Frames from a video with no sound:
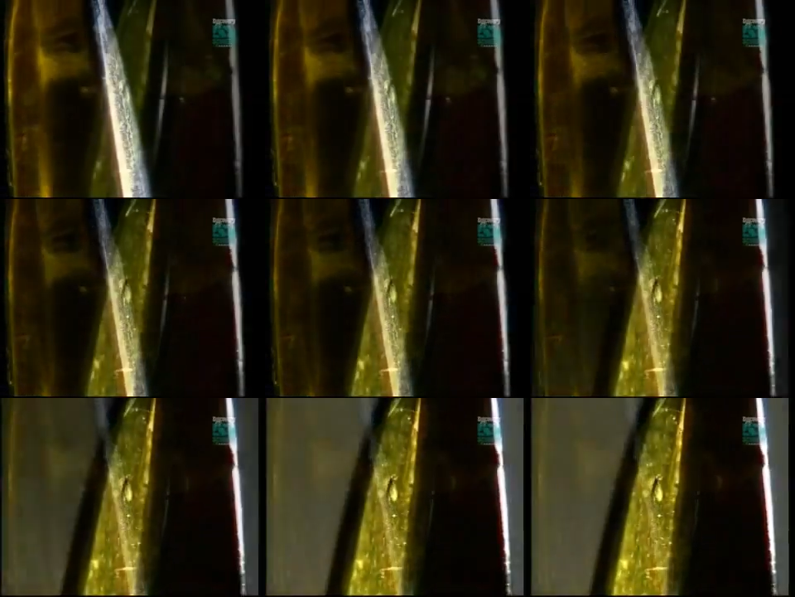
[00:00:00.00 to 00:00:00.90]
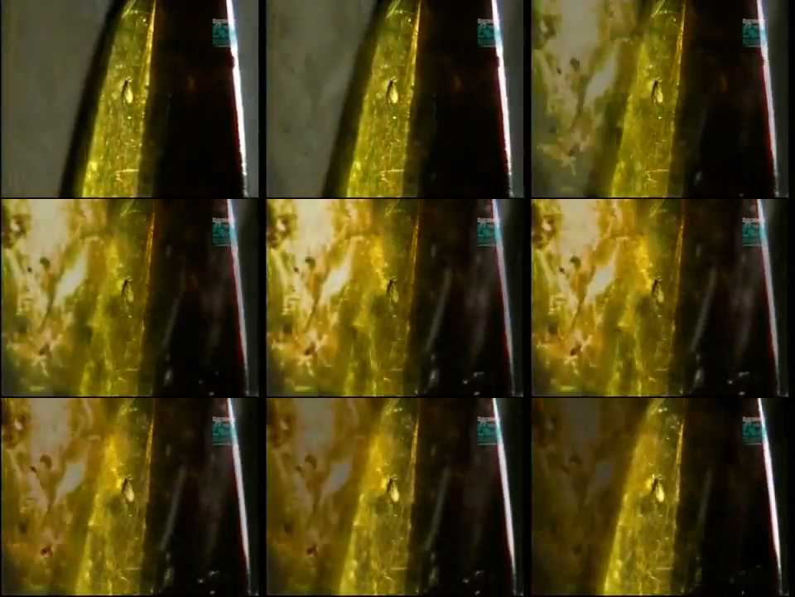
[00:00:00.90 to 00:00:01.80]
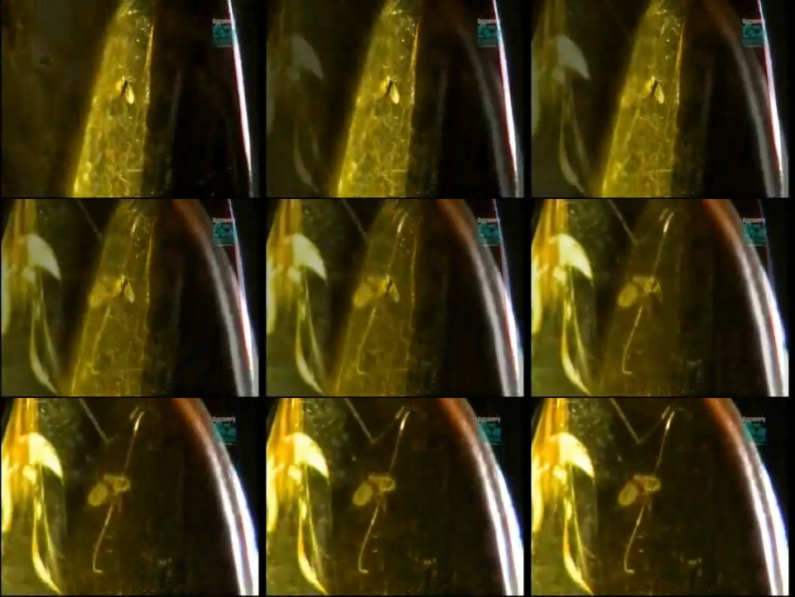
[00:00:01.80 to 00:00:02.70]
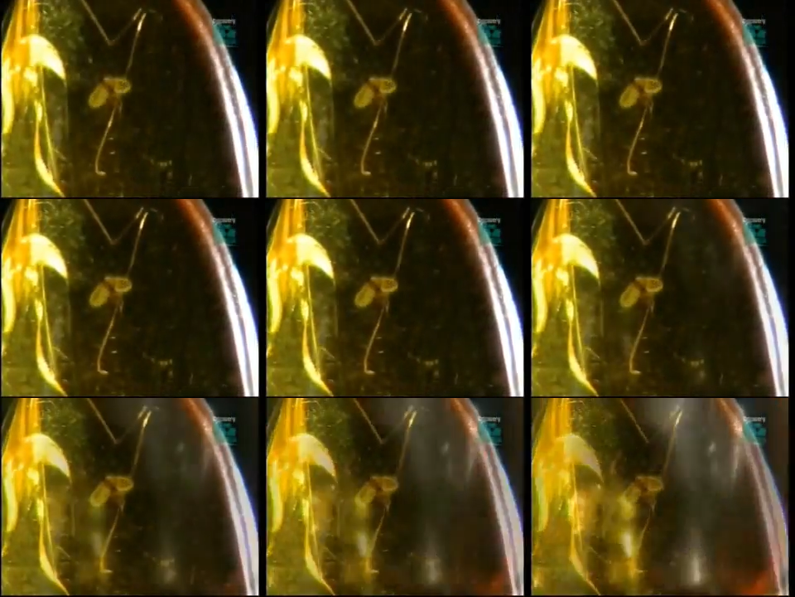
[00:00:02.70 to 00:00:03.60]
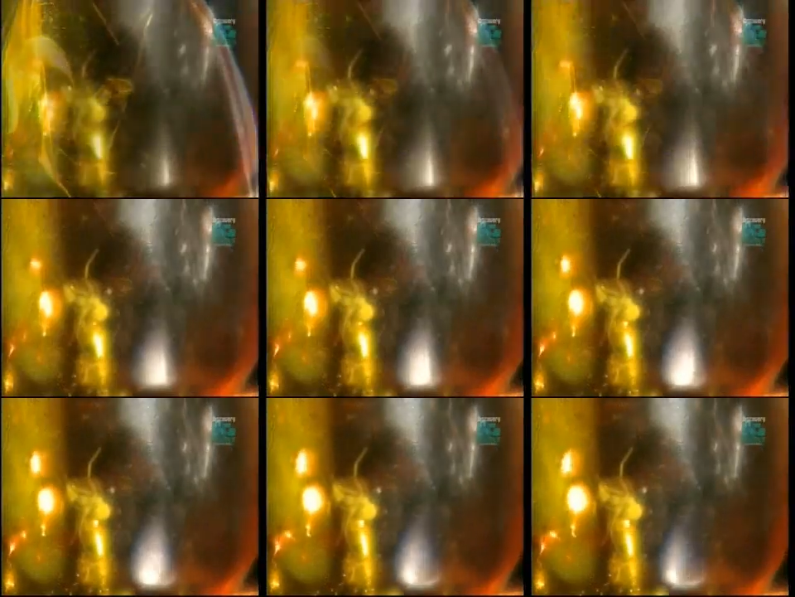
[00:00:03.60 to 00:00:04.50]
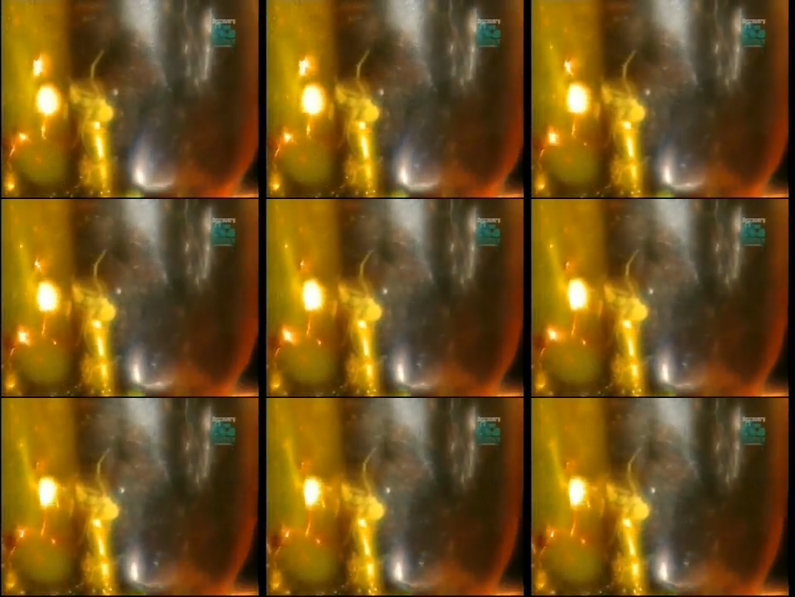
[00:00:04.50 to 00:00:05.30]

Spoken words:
No face is visible, so there are no lips to read.